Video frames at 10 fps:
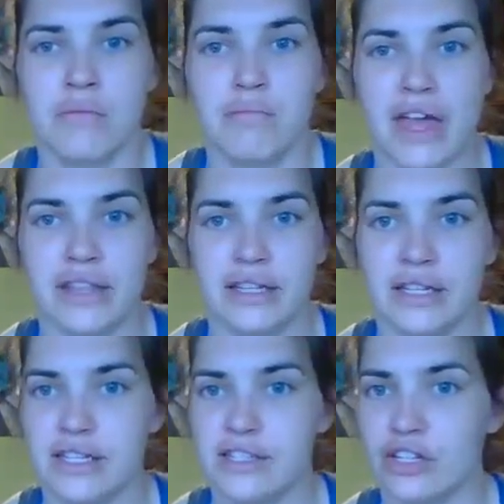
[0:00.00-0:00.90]
Bend the
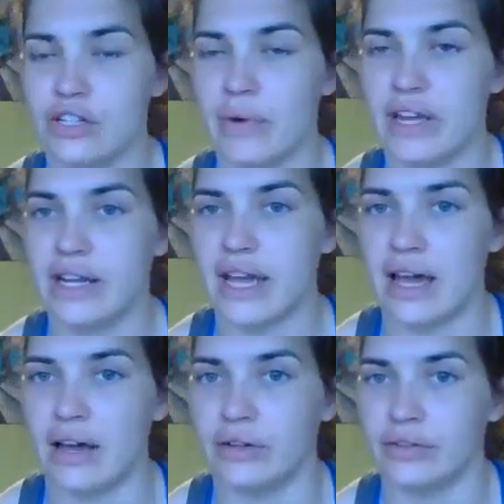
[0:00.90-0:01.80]
knees on your way
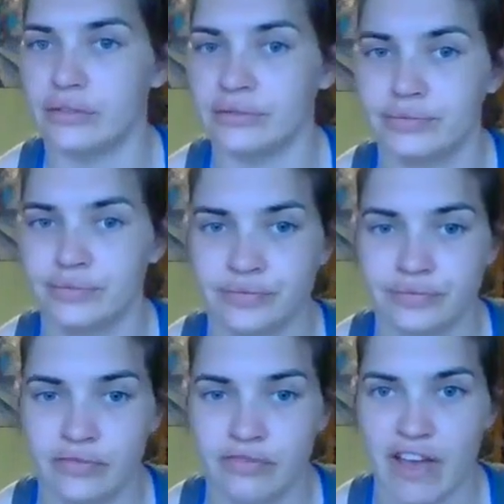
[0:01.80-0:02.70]
down.
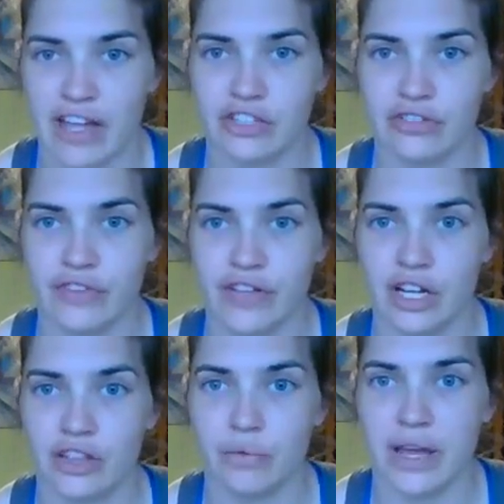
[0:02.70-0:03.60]
Find your feet
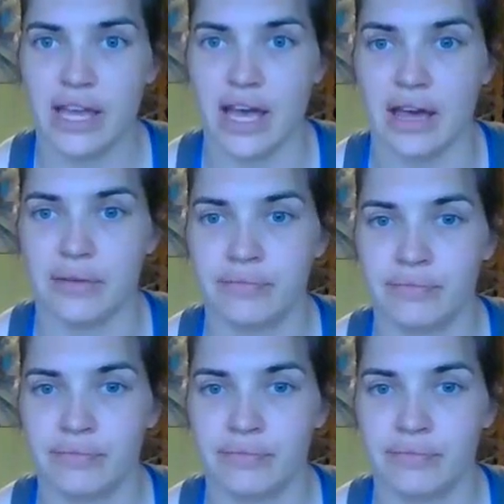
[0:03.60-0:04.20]
on the way up.